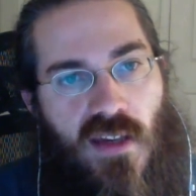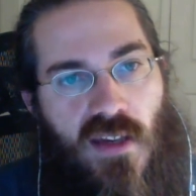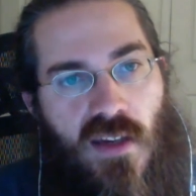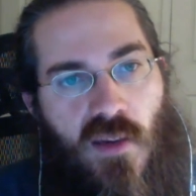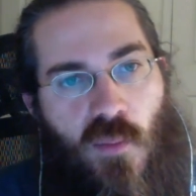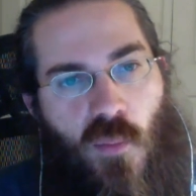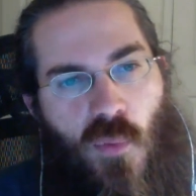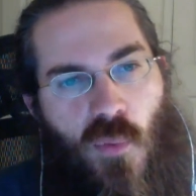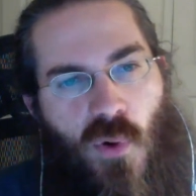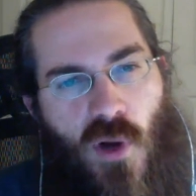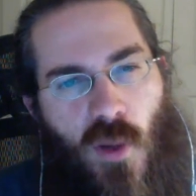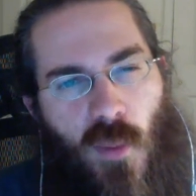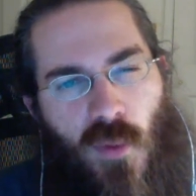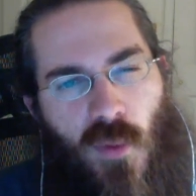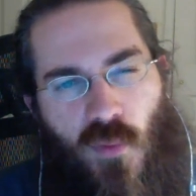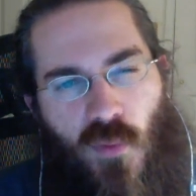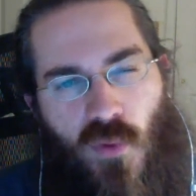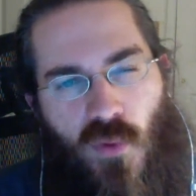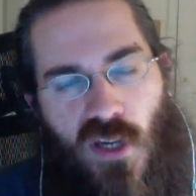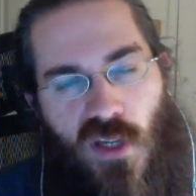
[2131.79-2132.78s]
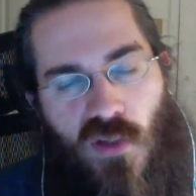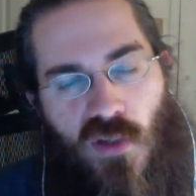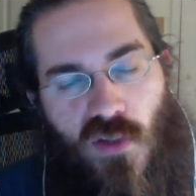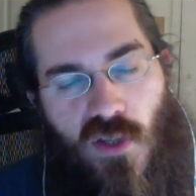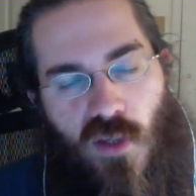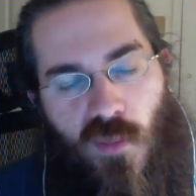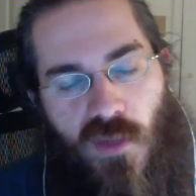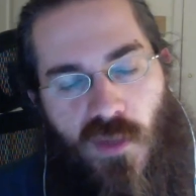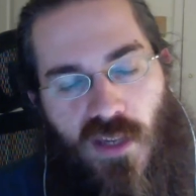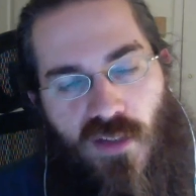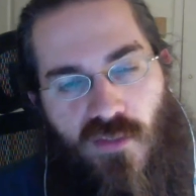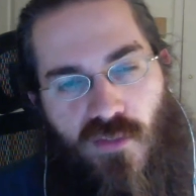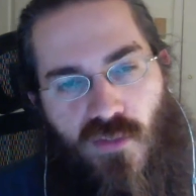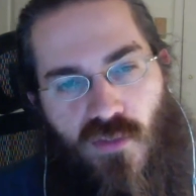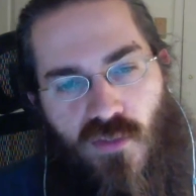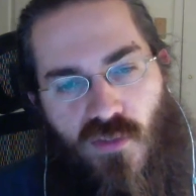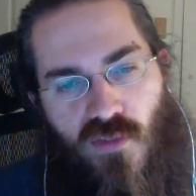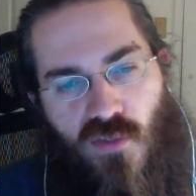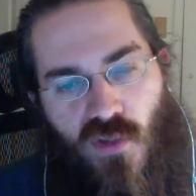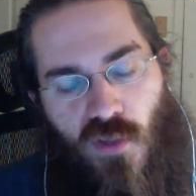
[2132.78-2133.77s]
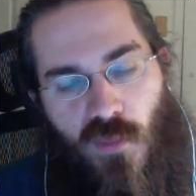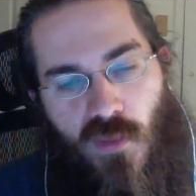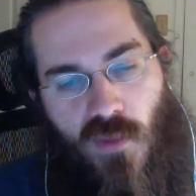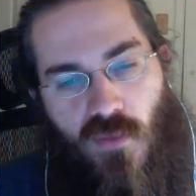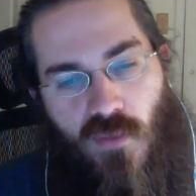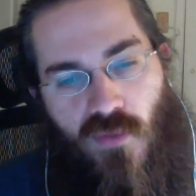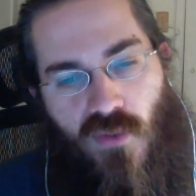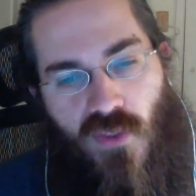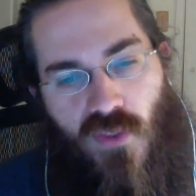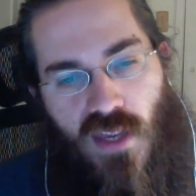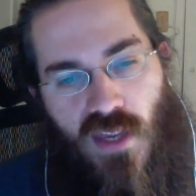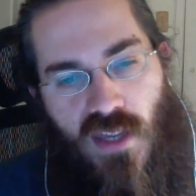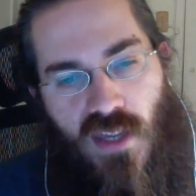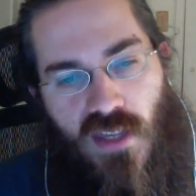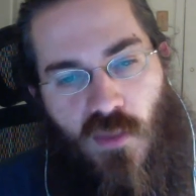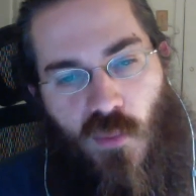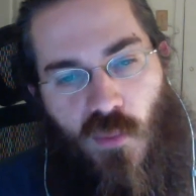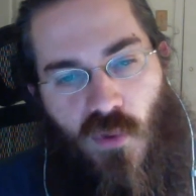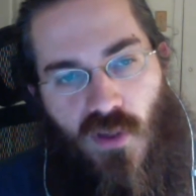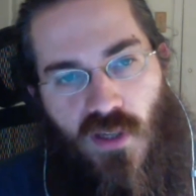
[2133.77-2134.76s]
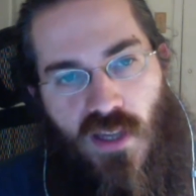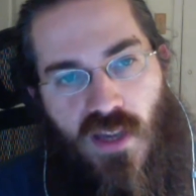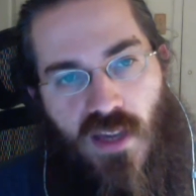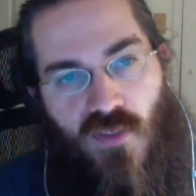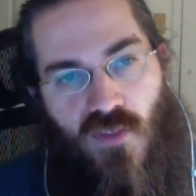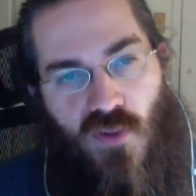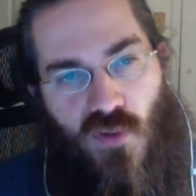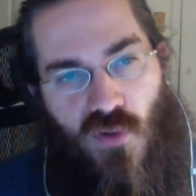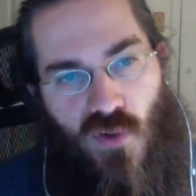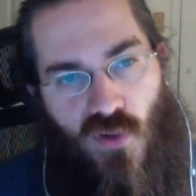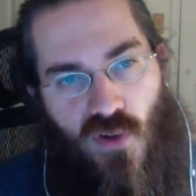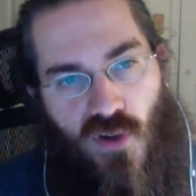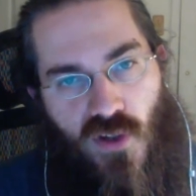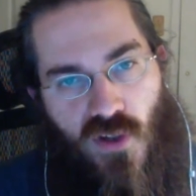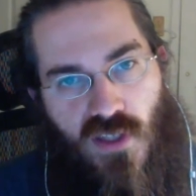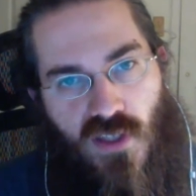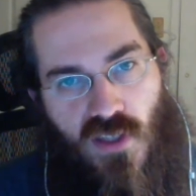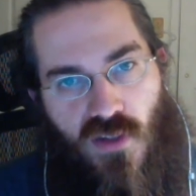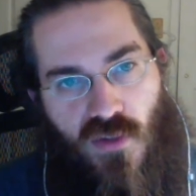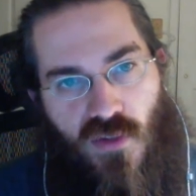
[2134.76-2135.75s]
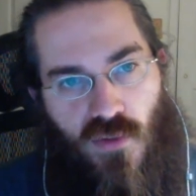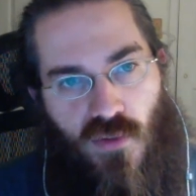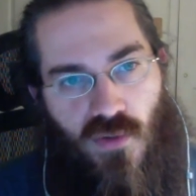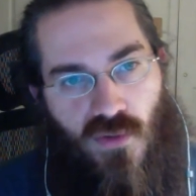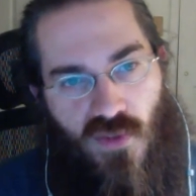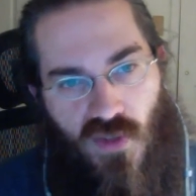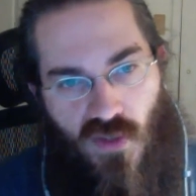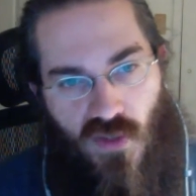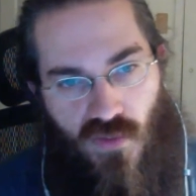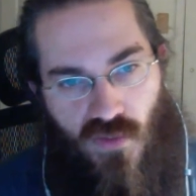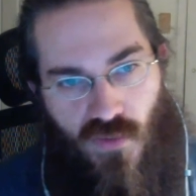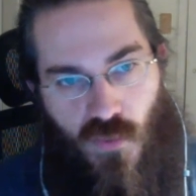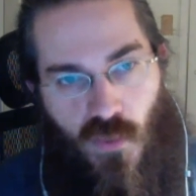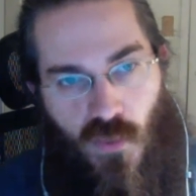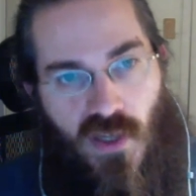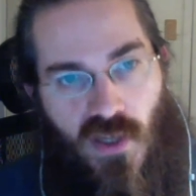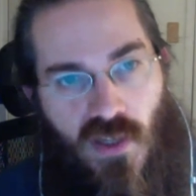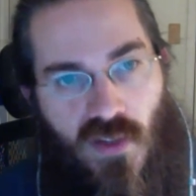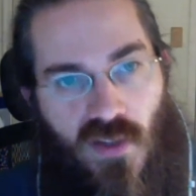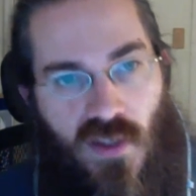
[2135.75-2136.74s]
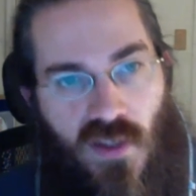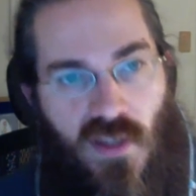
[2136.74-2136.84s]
Probably Ryan will come out join me for that, and we're going to have the Nerdarchy crew there as well.